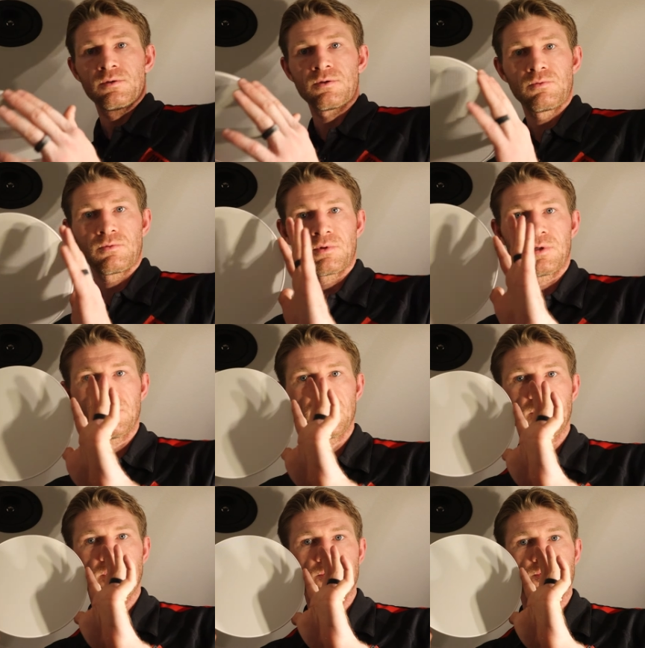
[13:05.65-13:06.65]
So
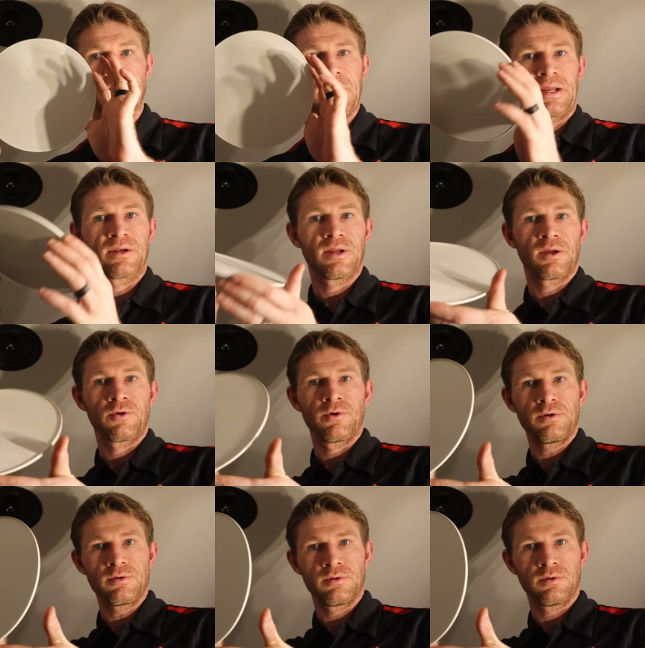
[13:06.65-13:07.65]
Here's our magnetic
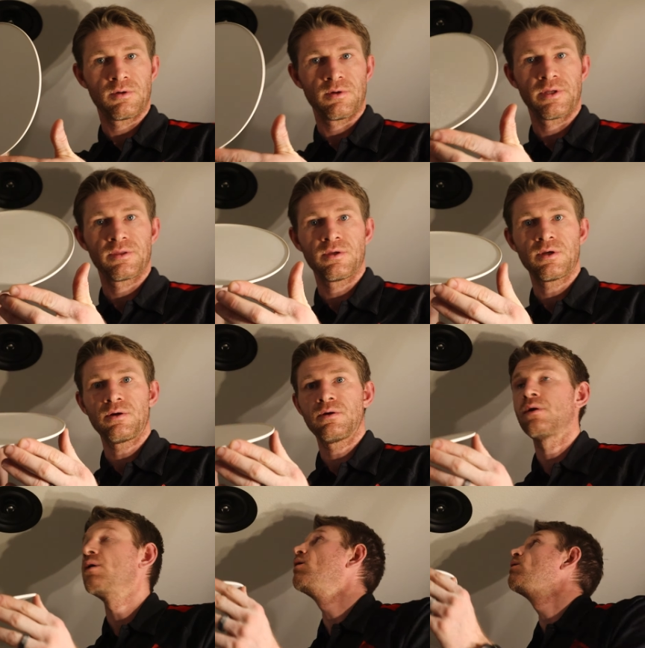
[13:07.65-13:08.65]
grill right there.